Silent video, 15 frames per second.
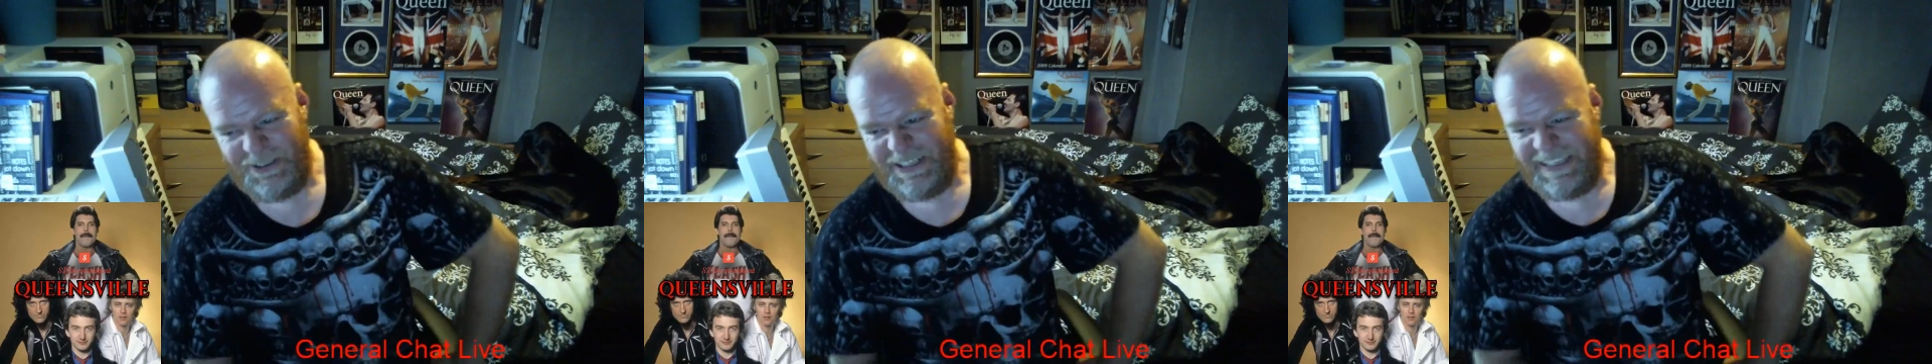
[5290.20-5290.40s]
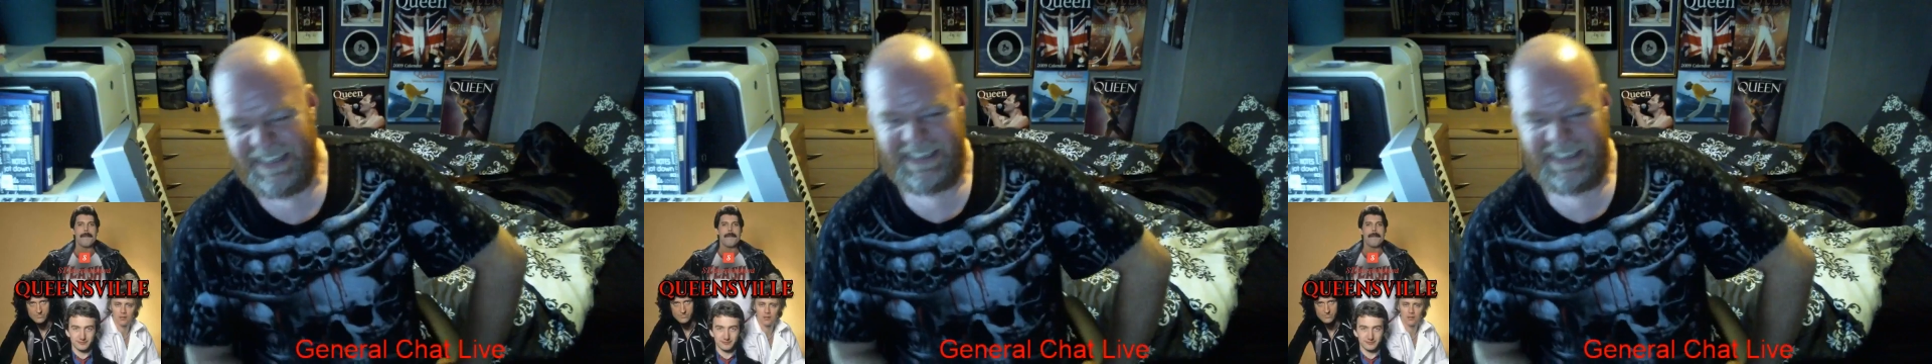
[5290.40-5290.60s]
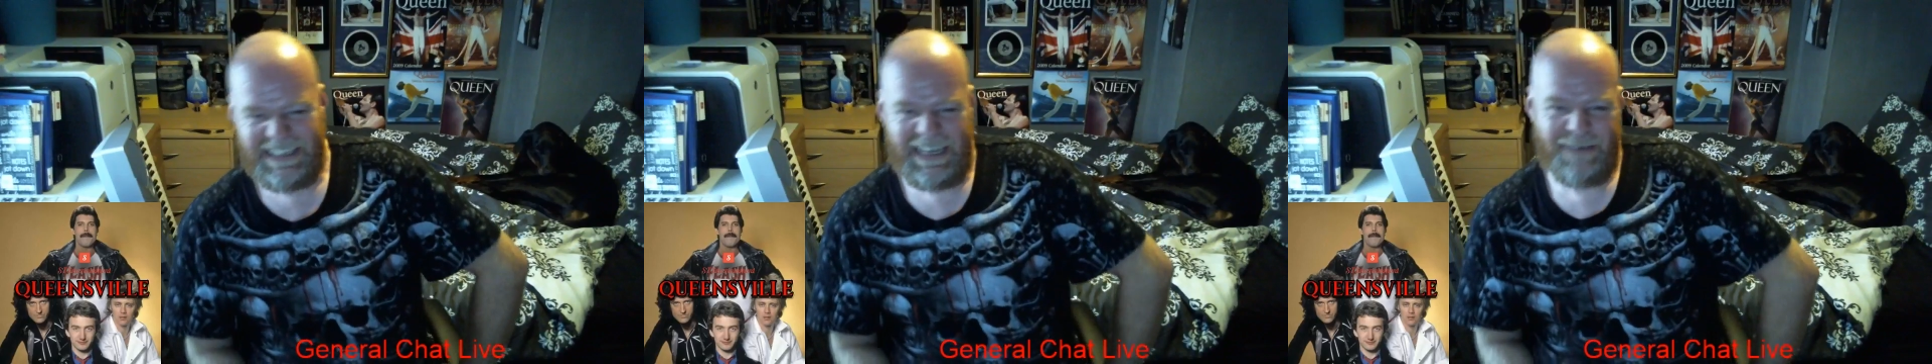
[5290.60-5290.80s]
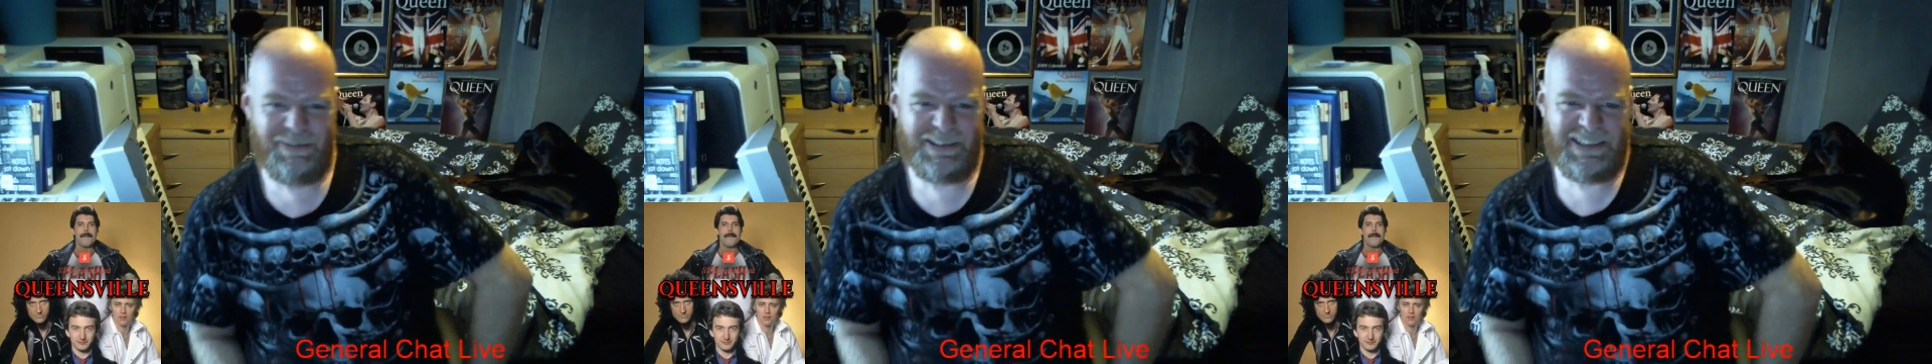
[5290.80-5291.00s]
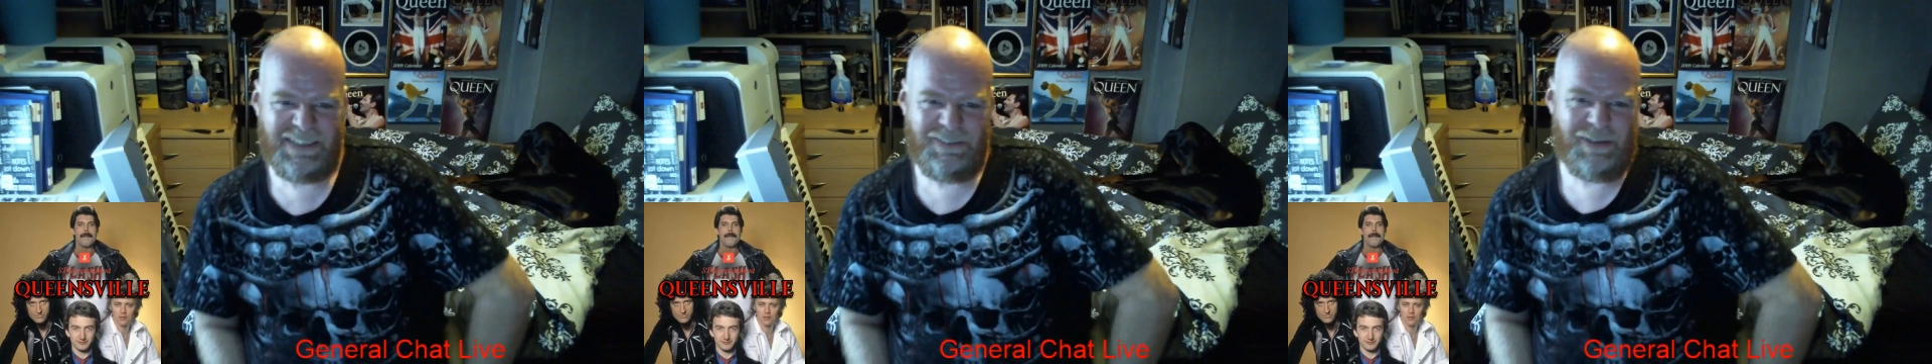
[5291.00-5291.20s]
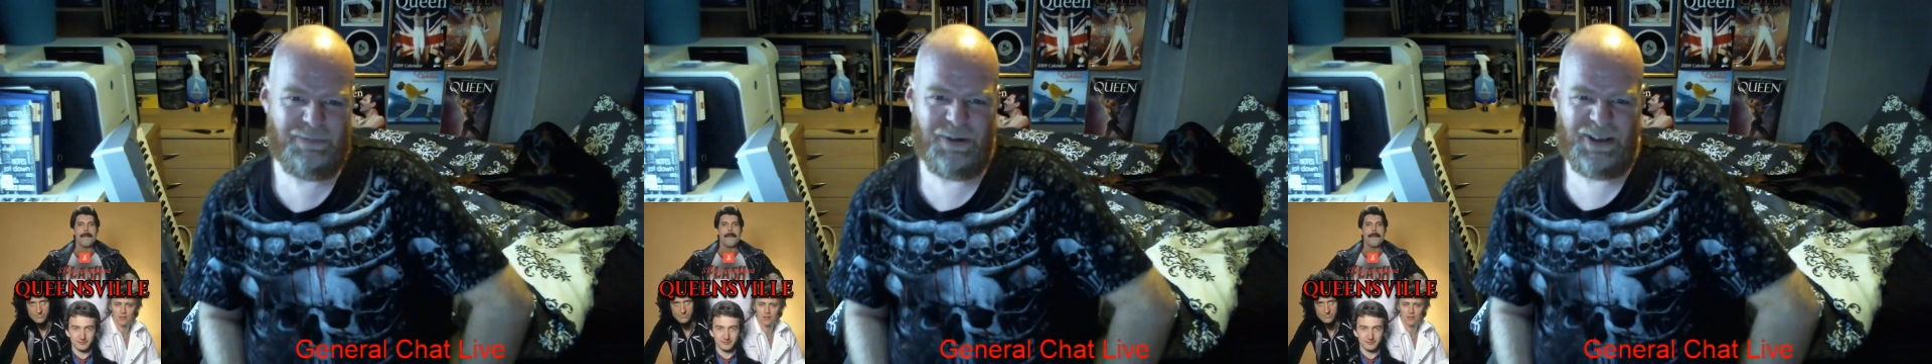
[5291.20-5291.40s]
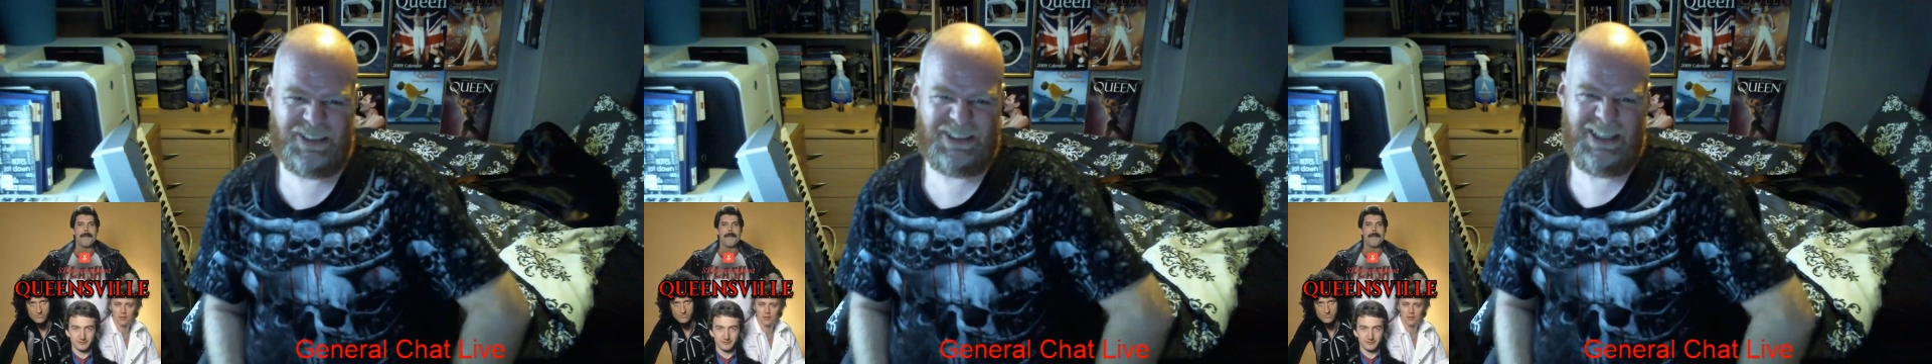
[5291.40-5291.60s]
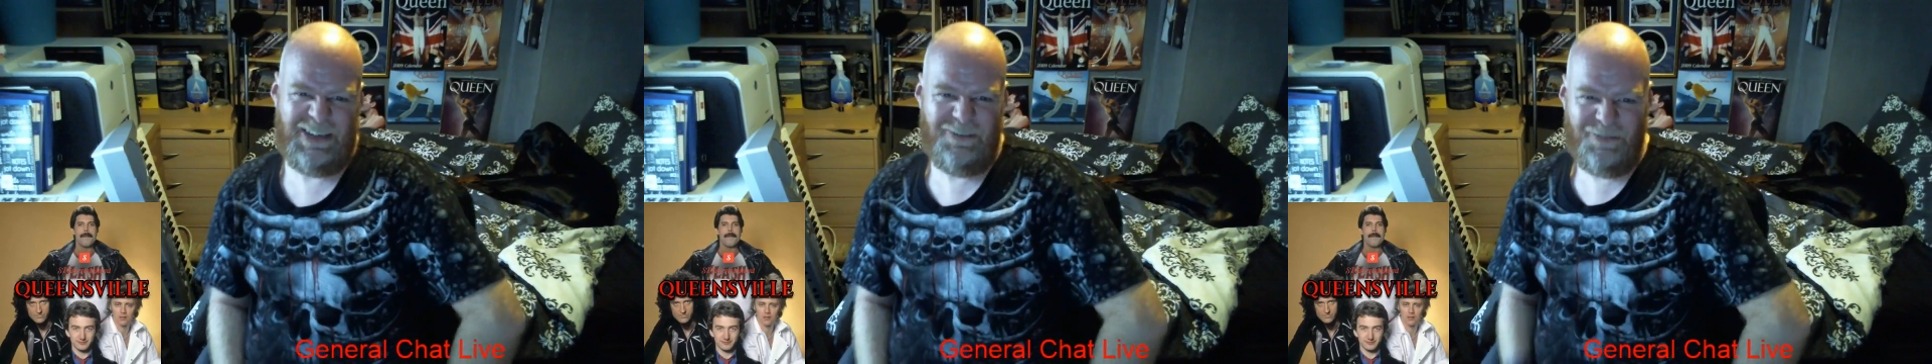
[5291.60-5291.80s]
to get a cable TV
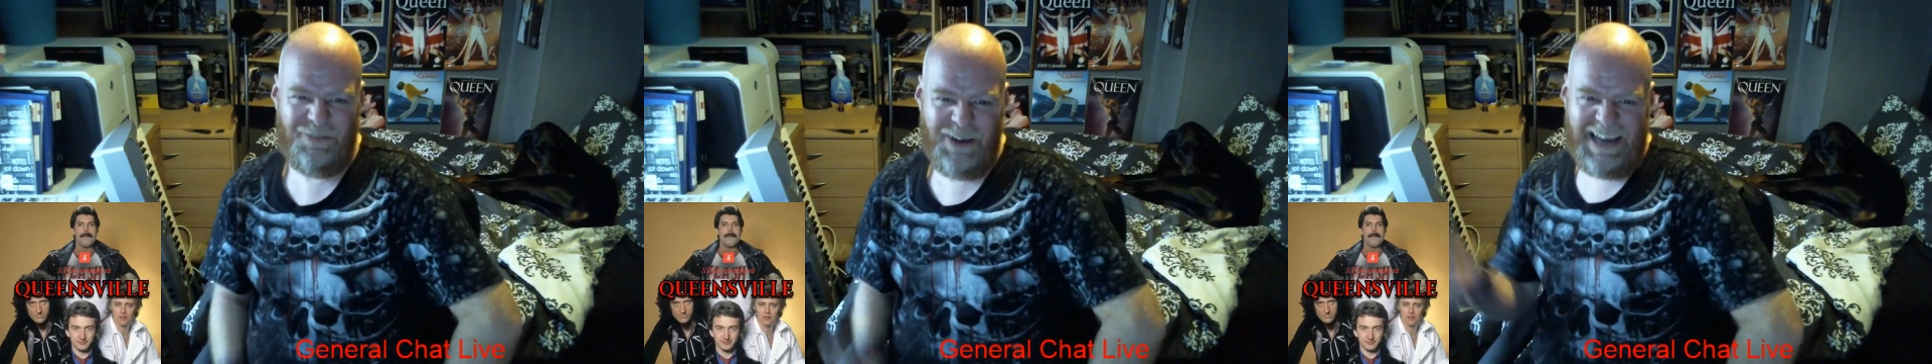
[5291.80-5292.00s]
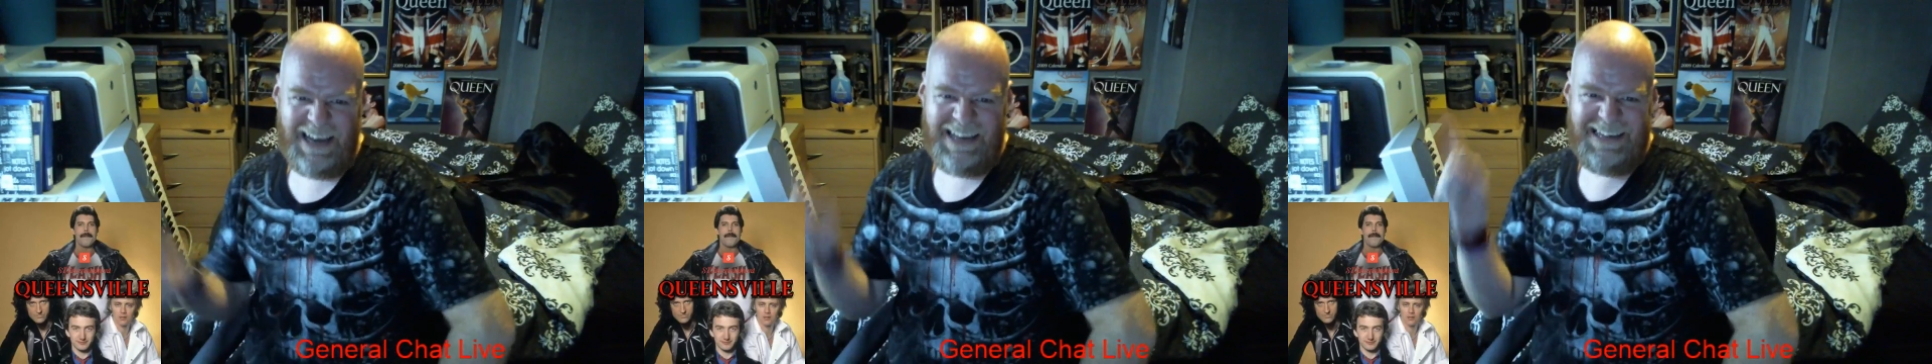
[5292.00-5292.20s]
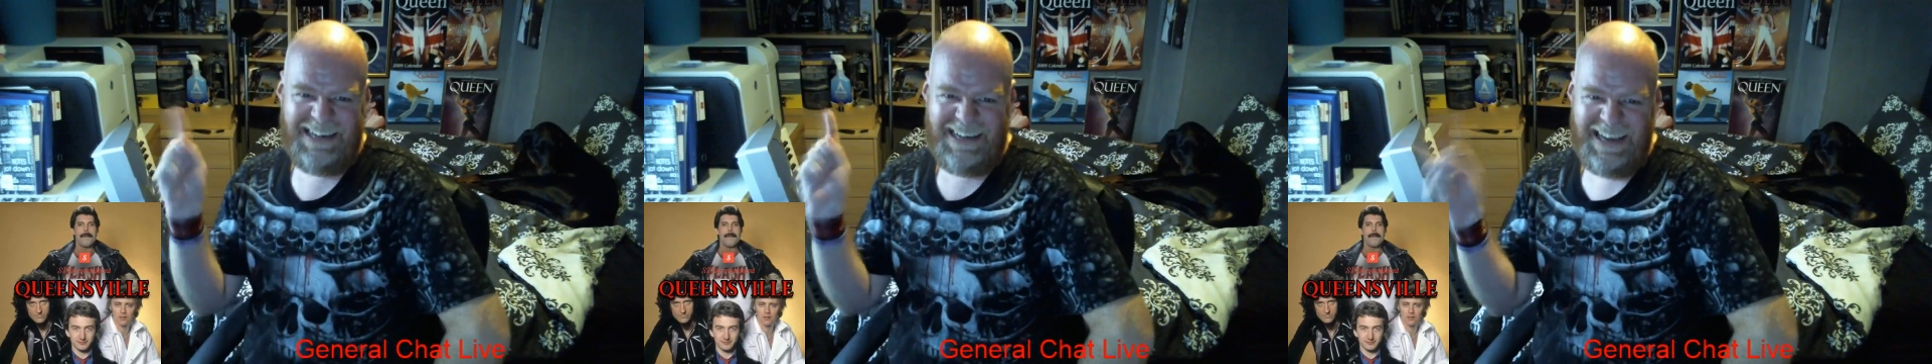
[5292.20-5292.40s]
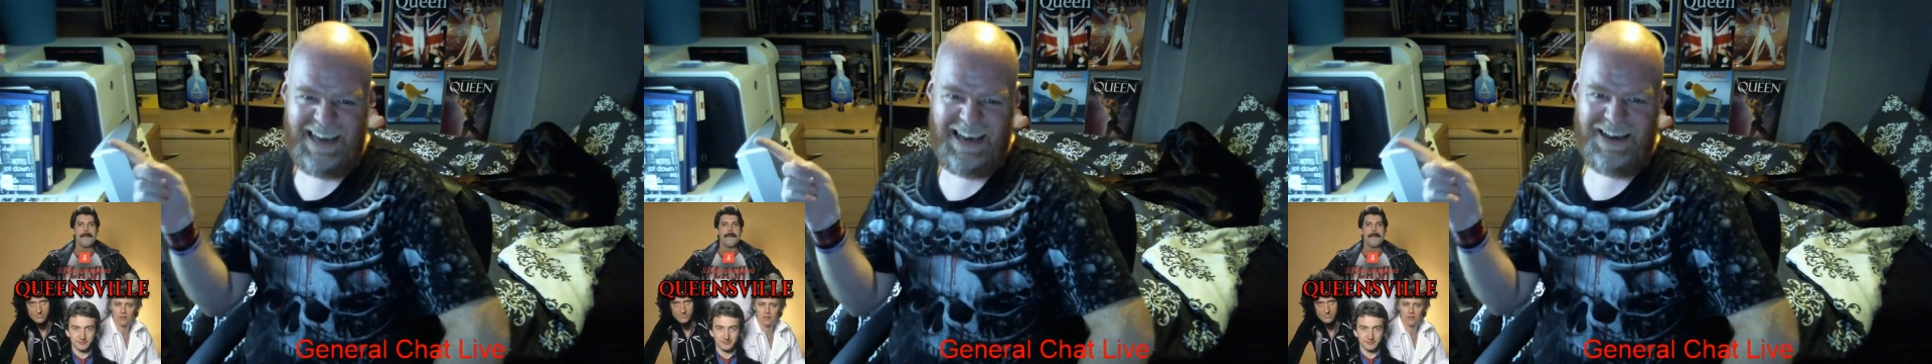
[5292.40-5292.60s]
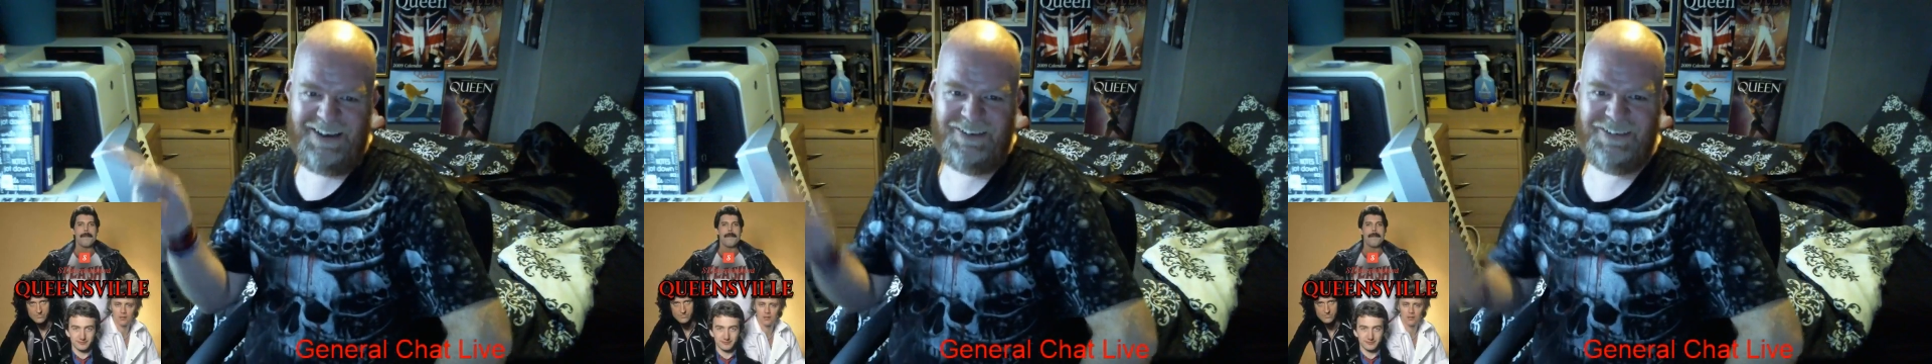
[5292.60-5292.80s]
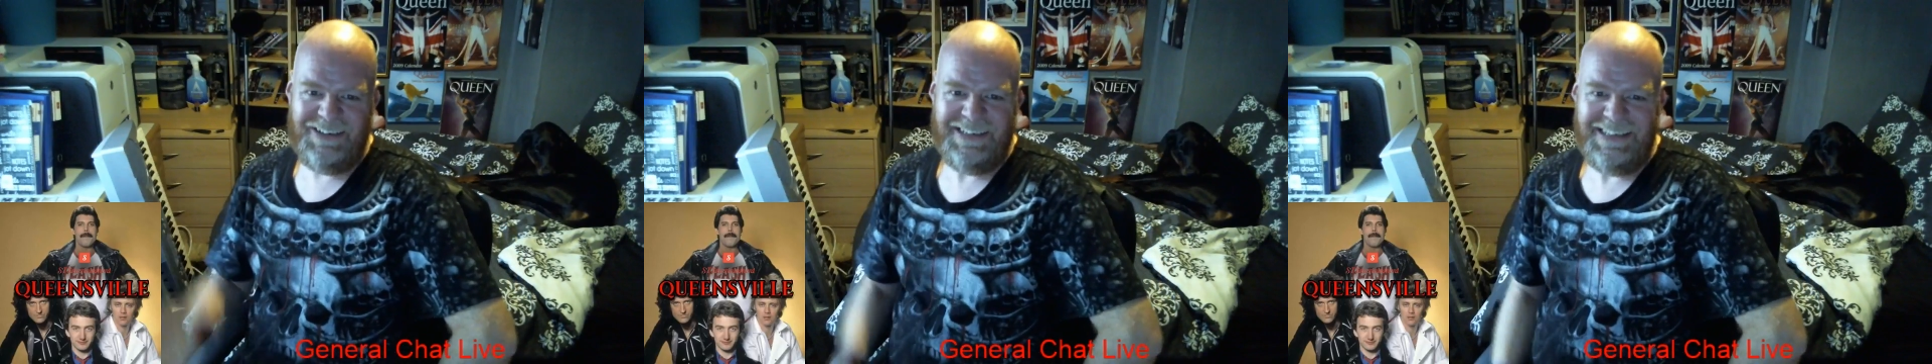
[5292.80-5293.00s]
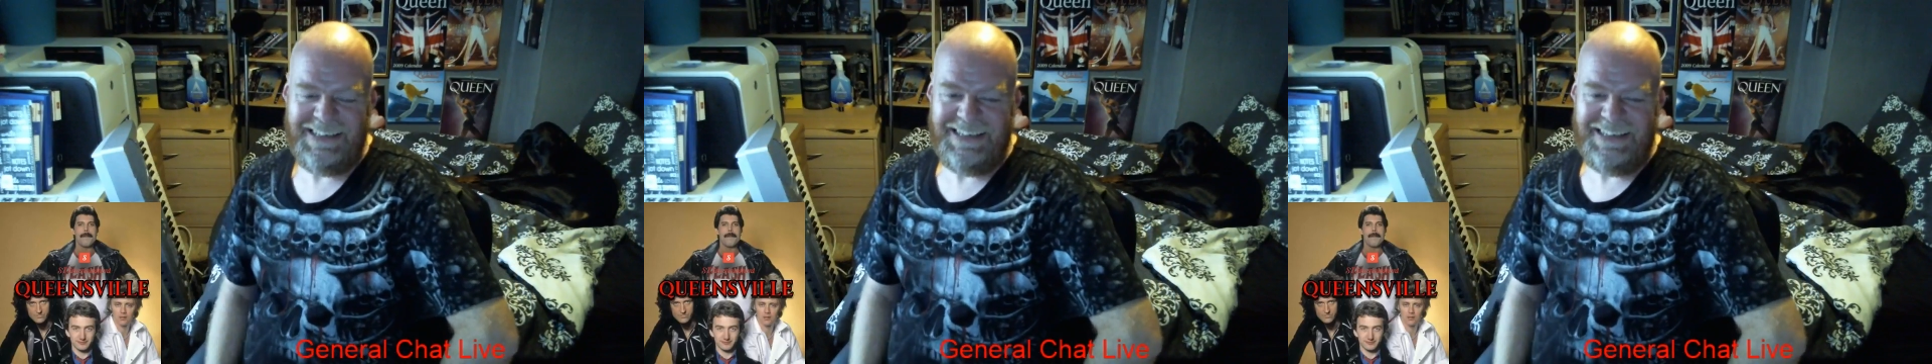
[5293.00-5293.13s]
box in right now?